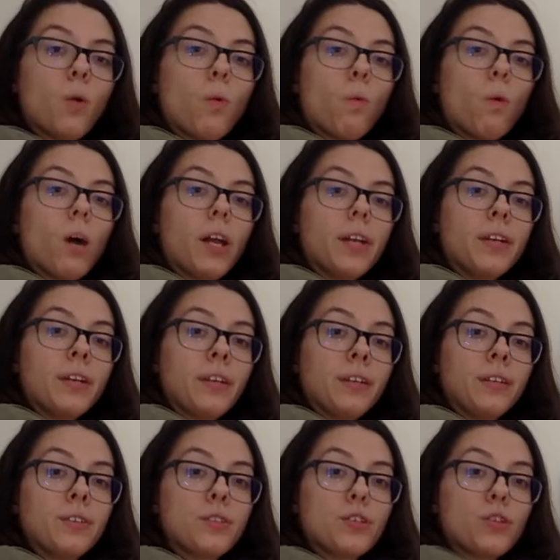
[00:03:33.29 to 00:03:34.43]
1,
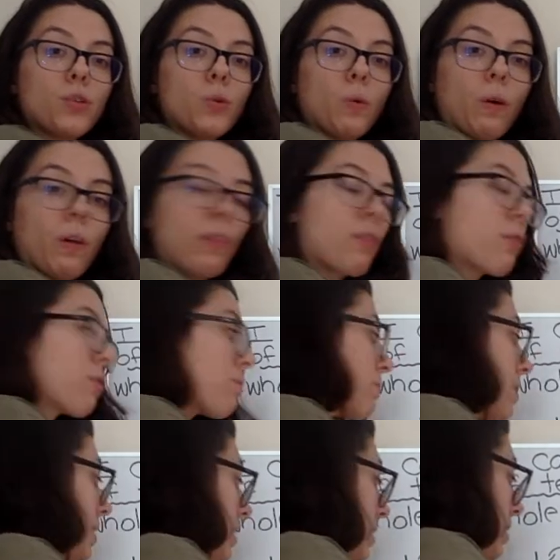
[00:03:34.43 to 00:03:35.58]
2,
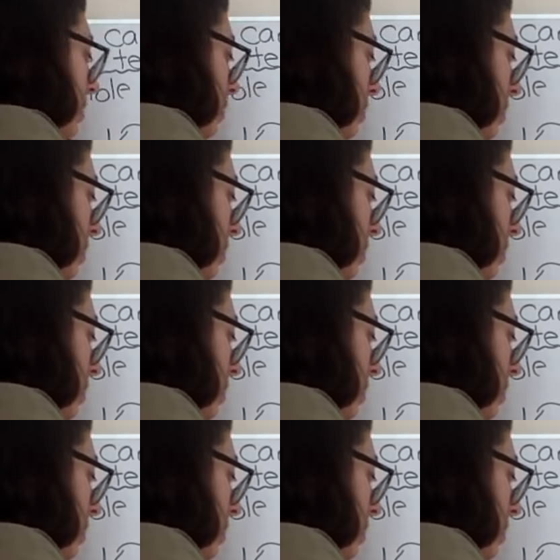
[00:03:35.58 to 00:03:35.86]
3